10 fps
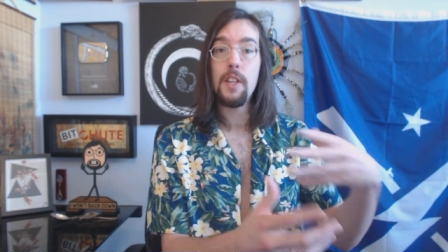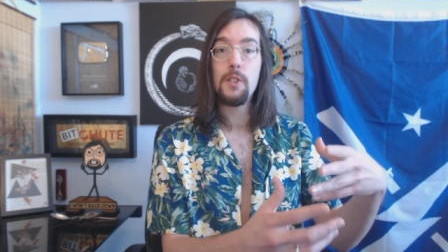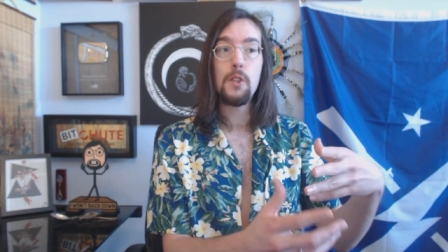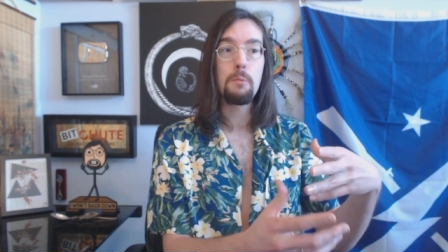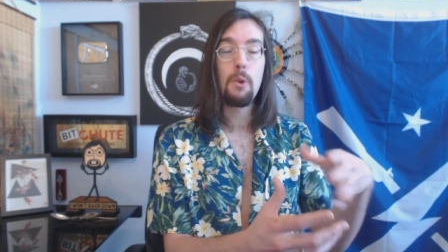
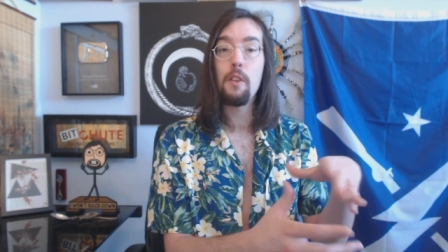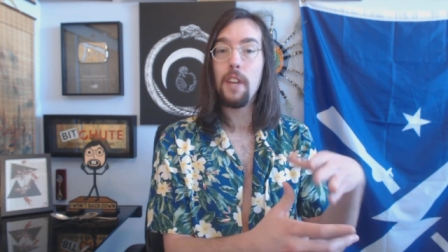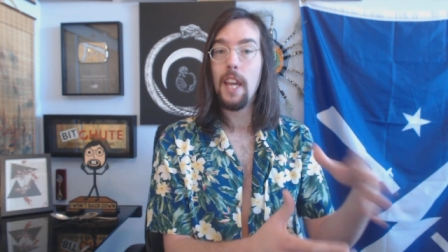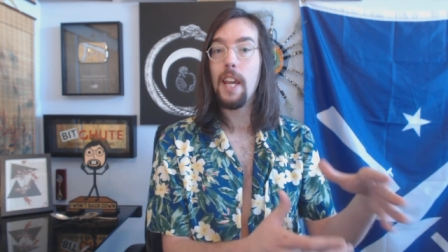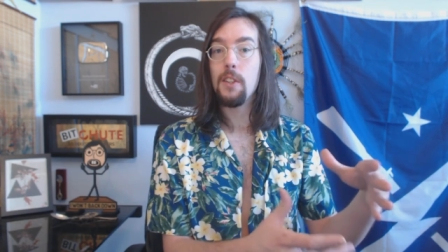this is more of
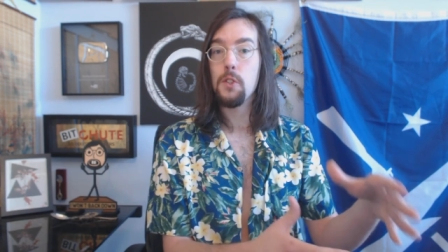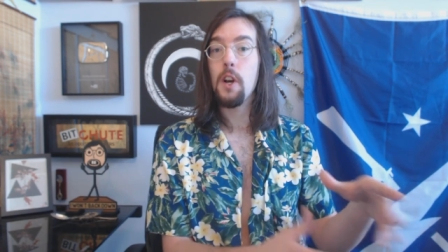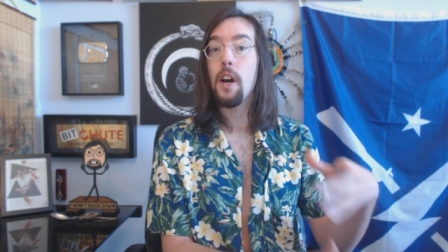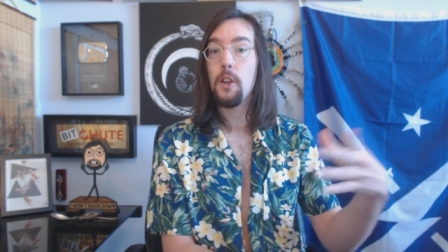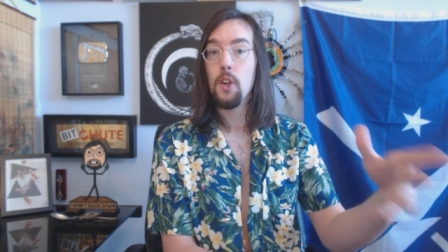a
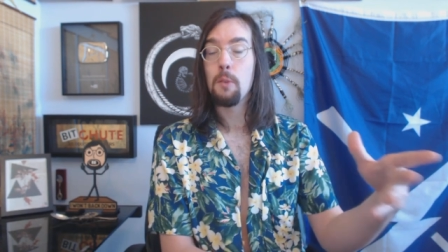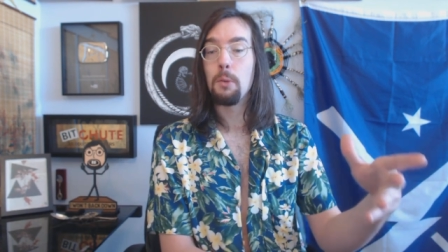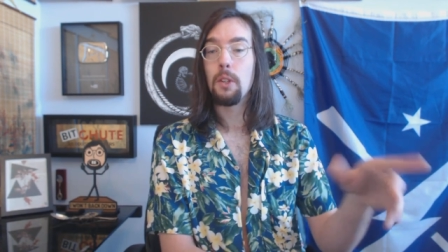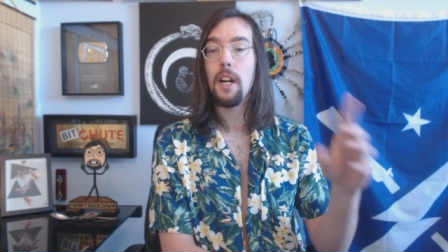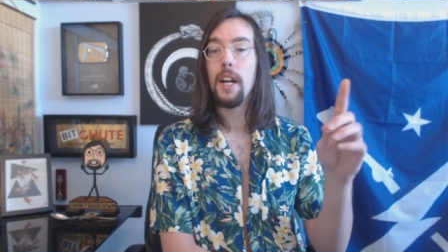hands-on
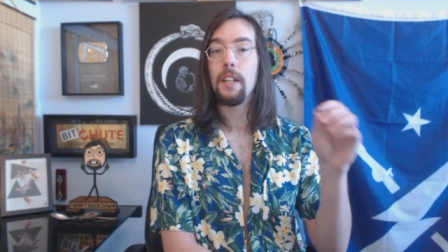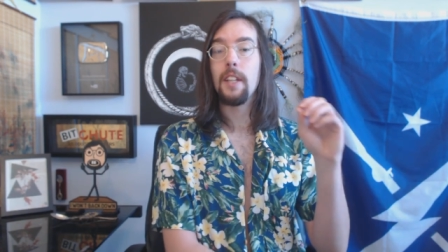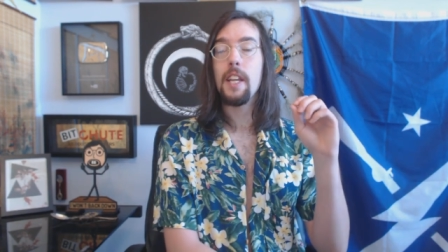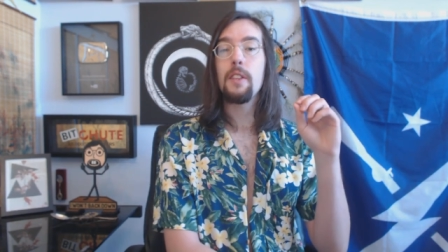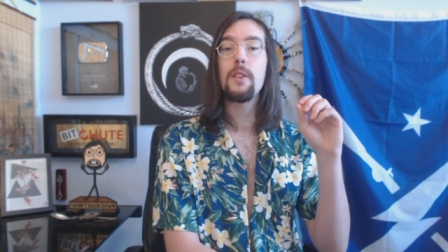herbal guide.
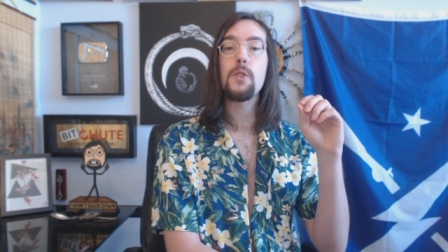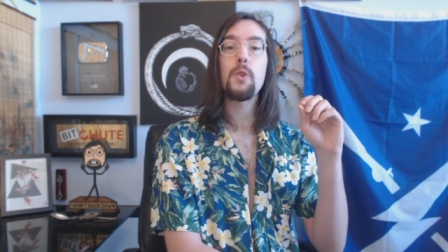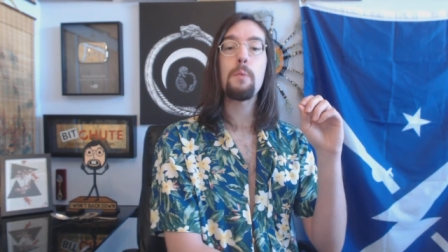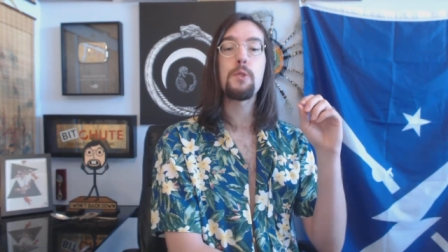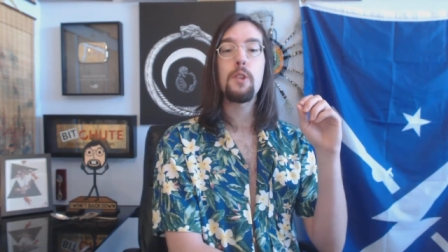Link in the
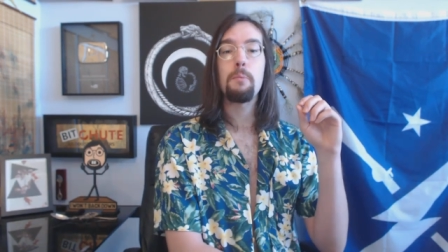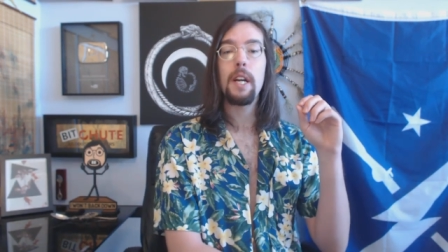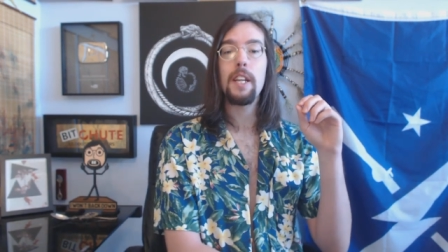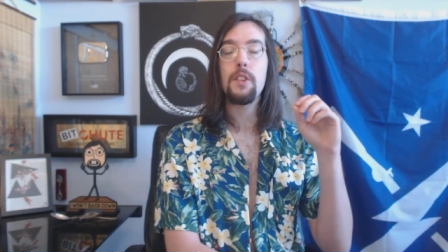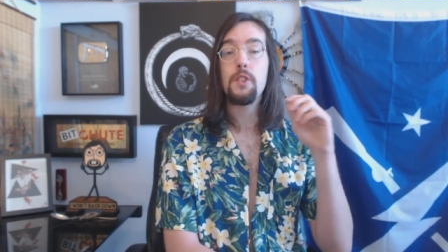description to
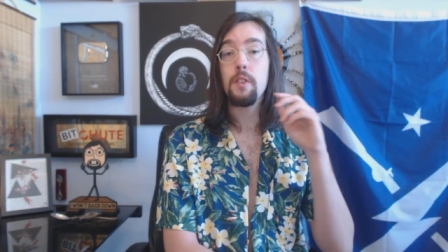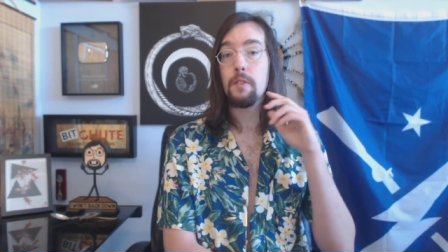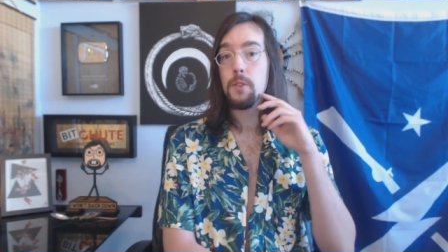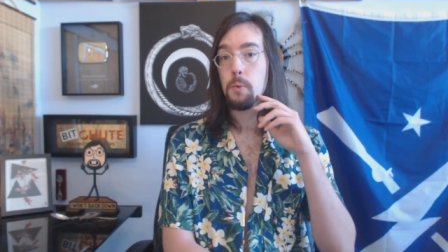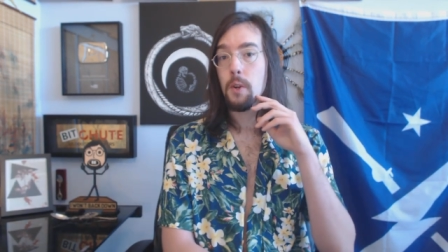my edition
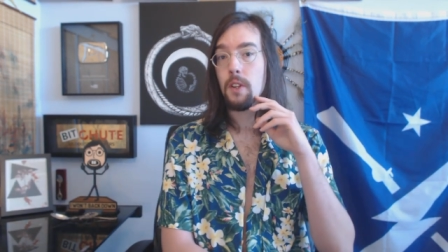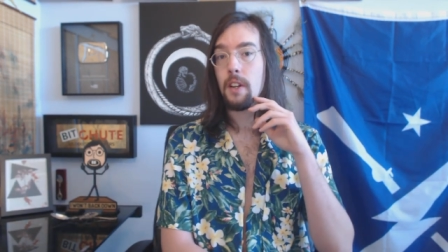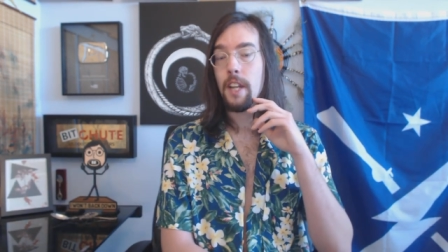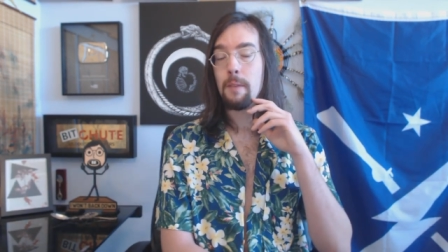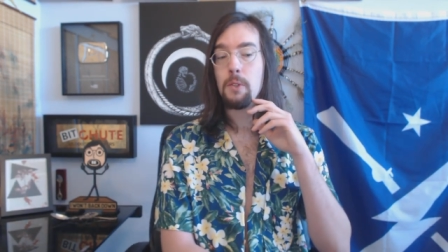of this work
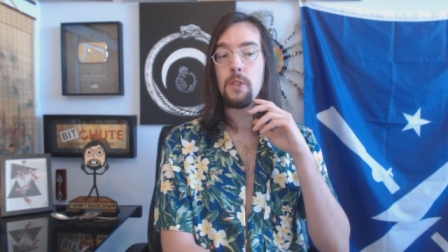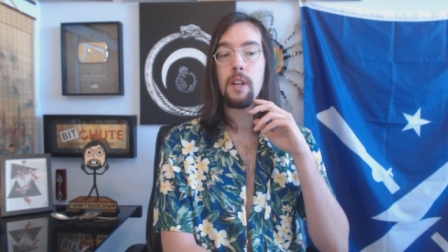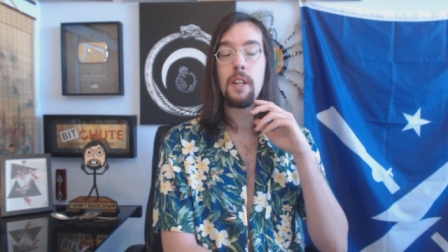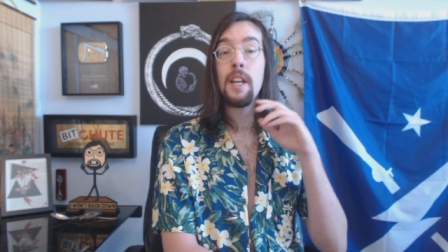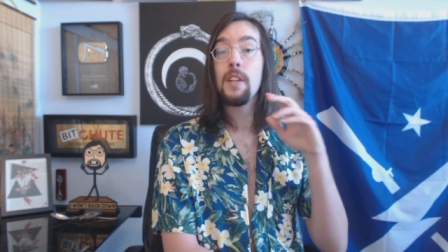on
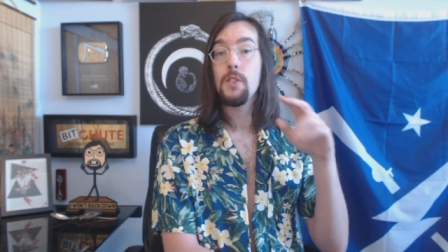Amazon.